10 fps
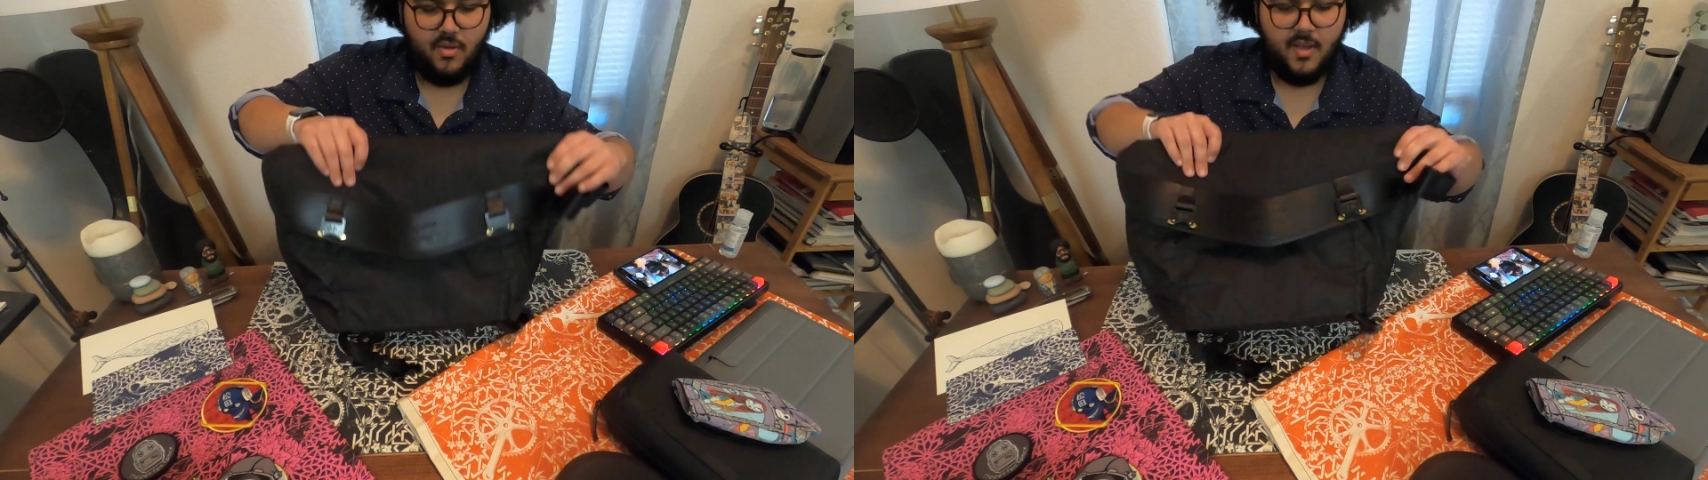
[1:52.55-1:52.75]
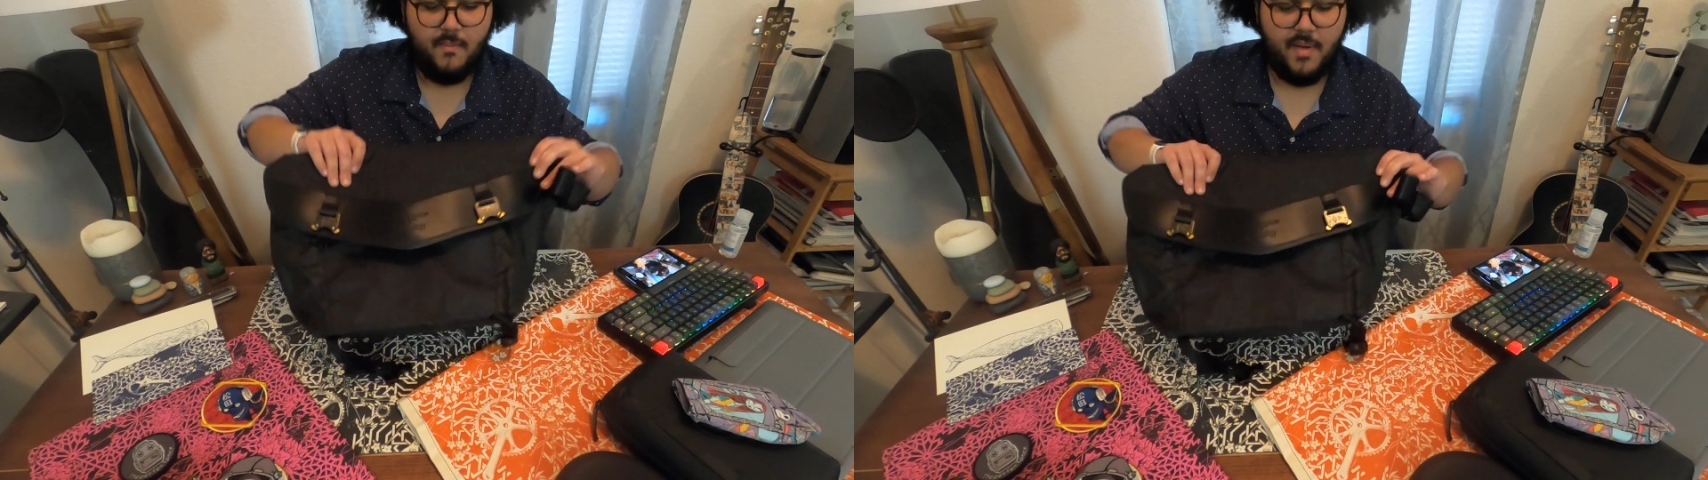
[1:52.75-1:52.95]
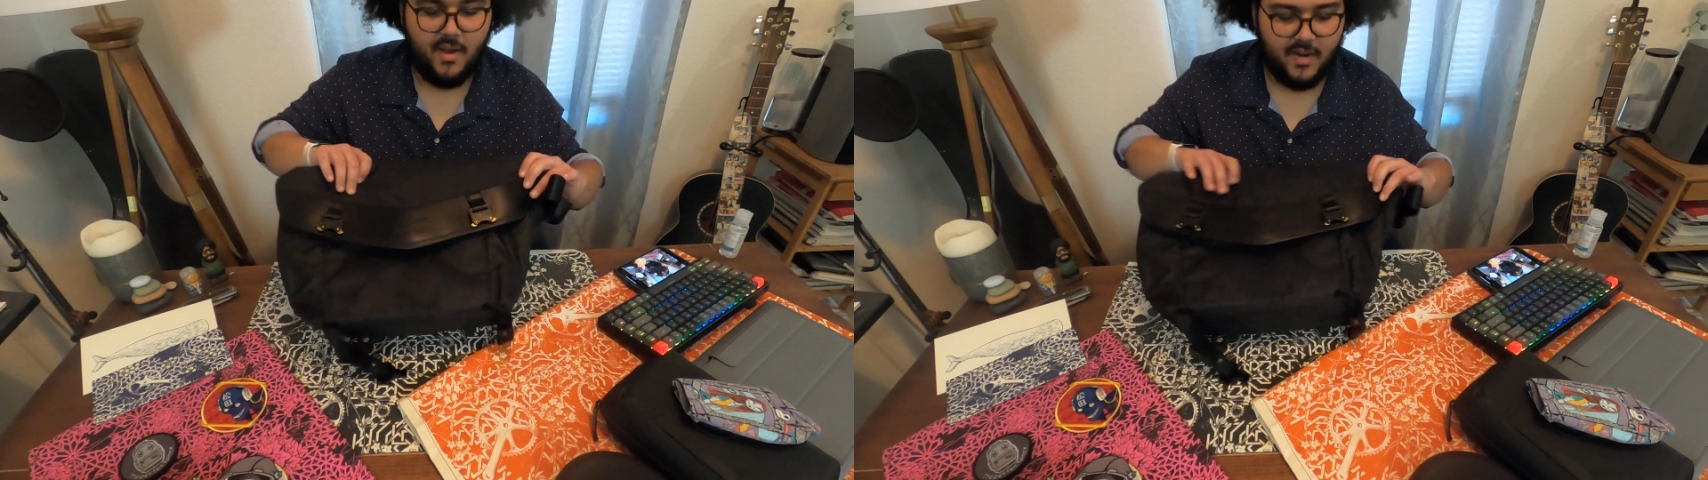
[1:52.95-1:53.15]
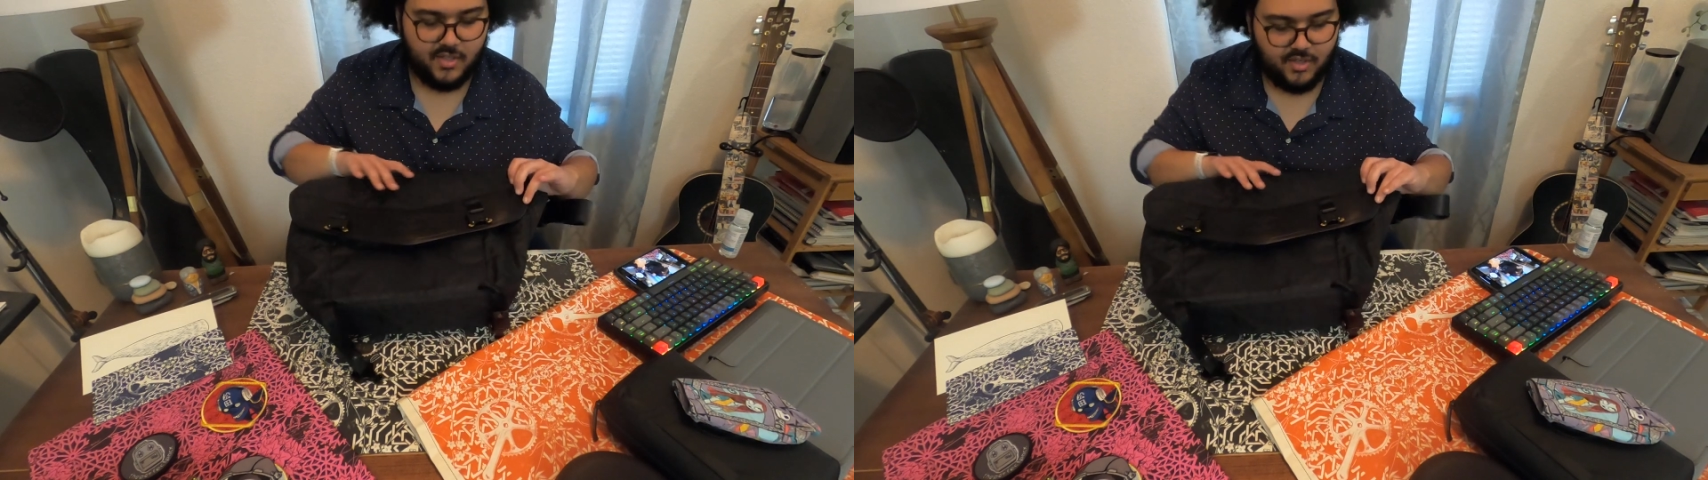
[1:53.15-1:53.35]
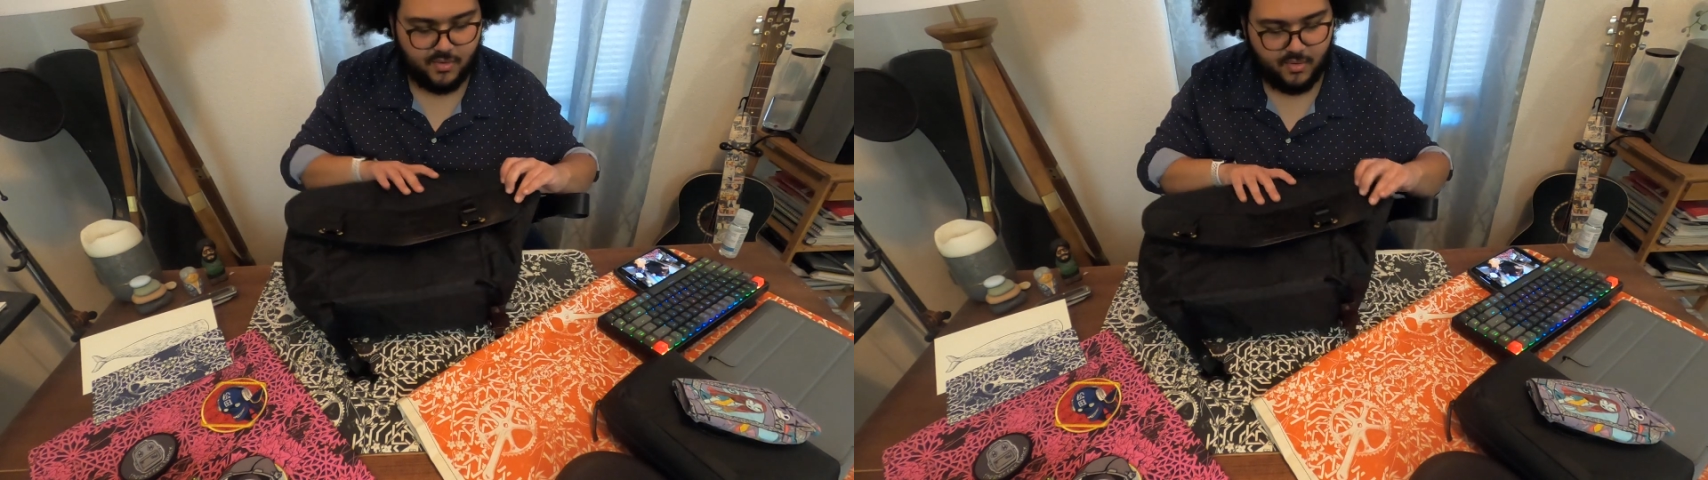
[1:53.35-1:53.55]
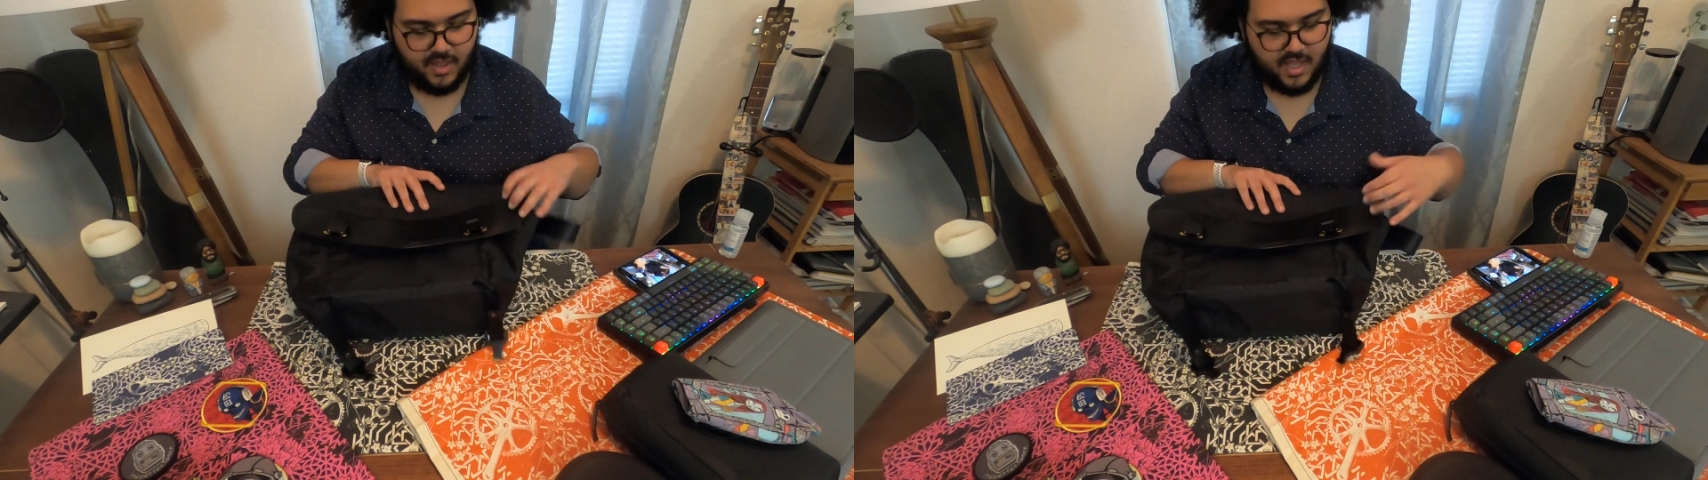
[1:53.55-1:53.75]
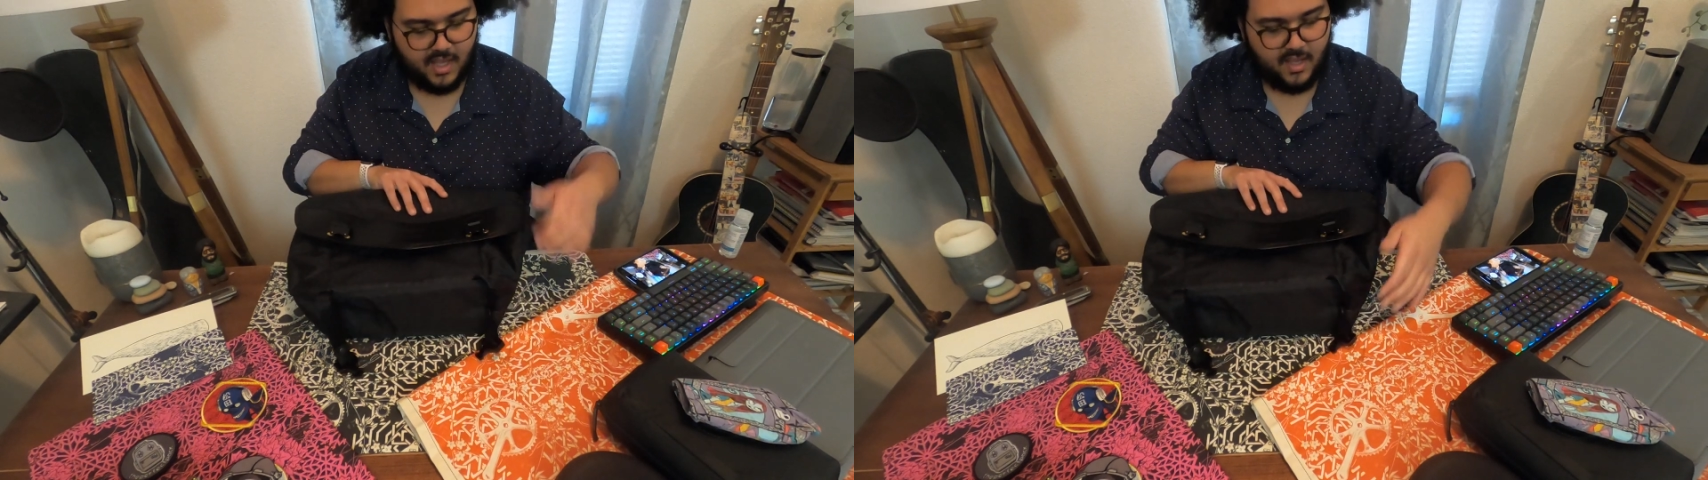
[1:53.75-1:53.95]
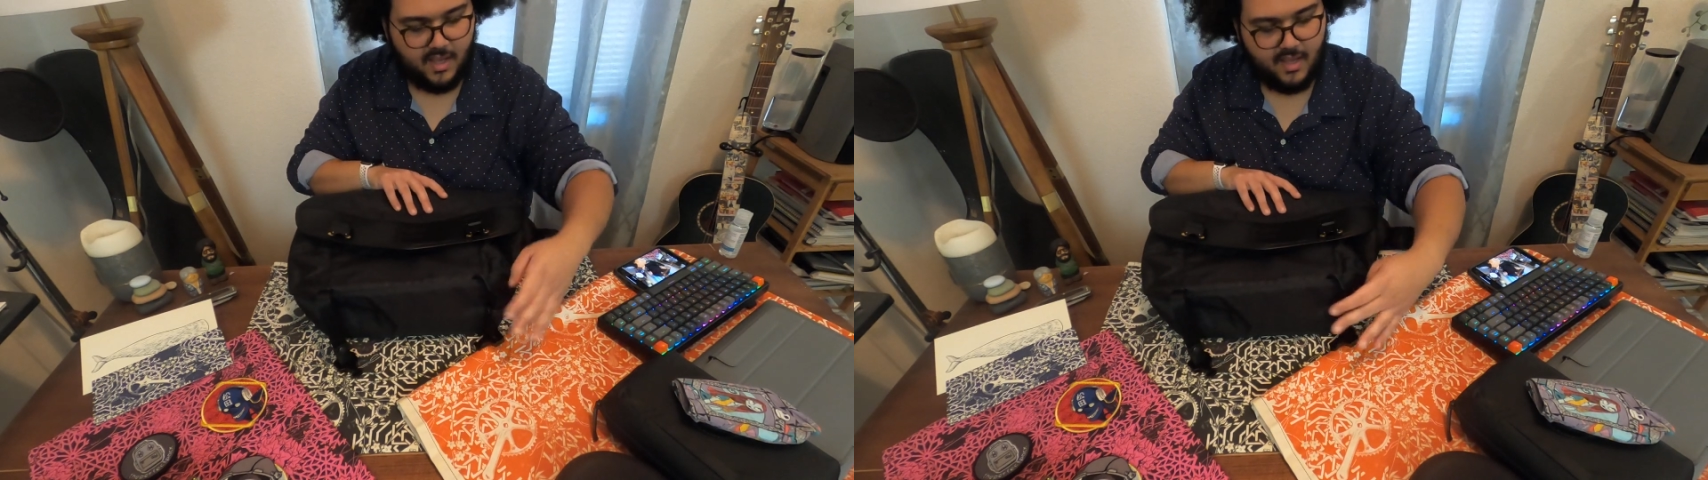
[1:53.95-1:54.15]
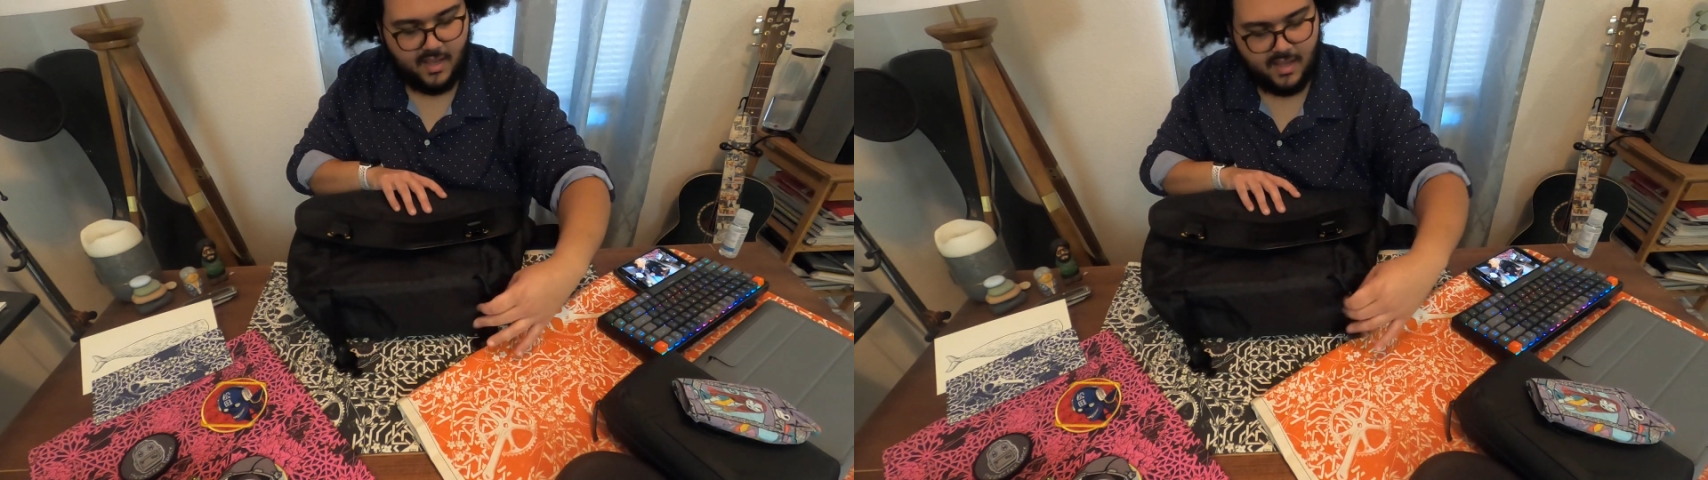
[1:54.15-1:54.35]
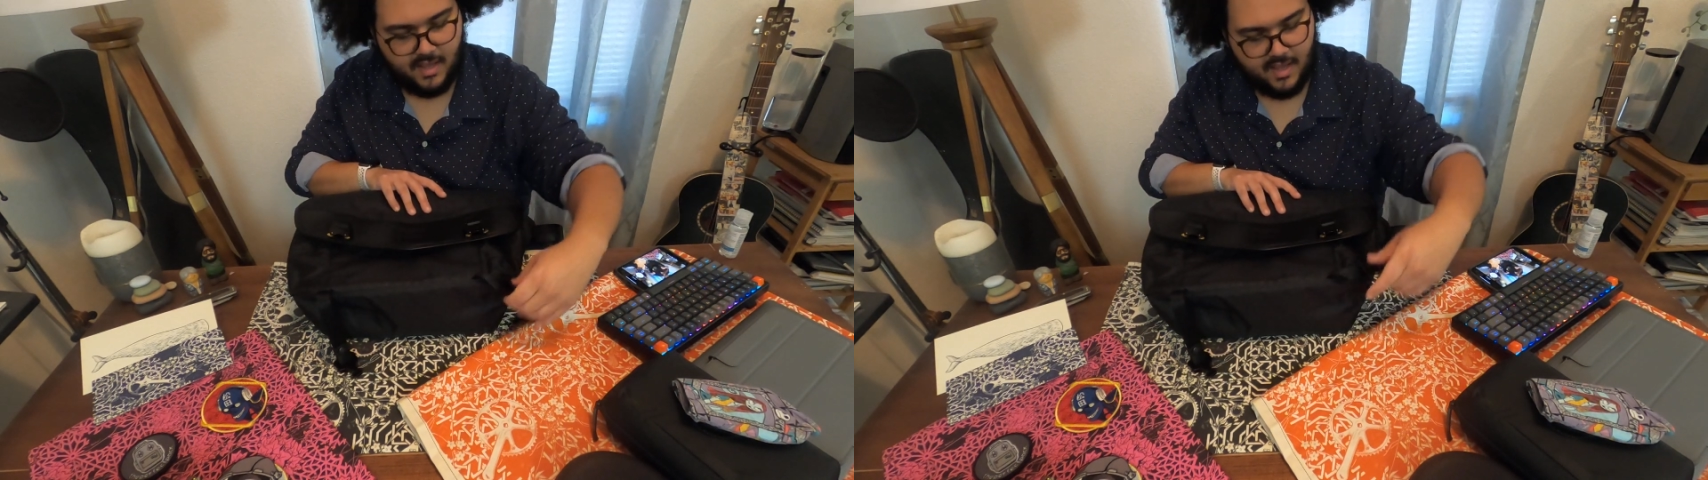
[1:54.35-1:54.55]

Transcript: when you compare it to the